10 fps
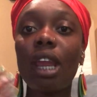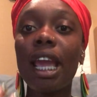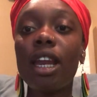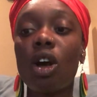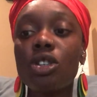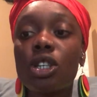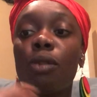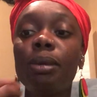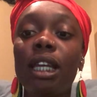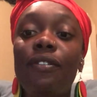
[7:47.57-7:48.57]
and also
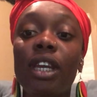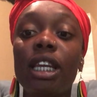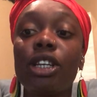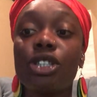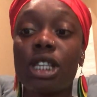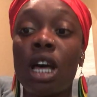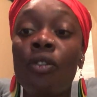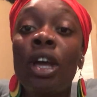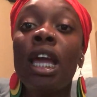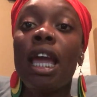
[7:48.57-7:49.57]
believing in
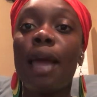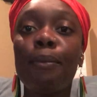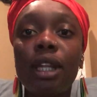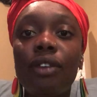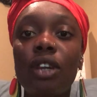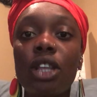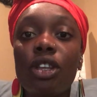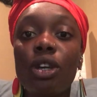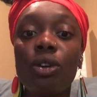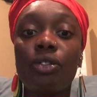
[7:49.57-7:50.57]
yourself and believing in
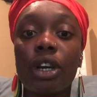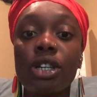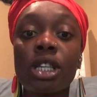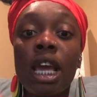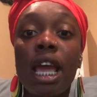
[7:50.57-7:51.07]
the universe.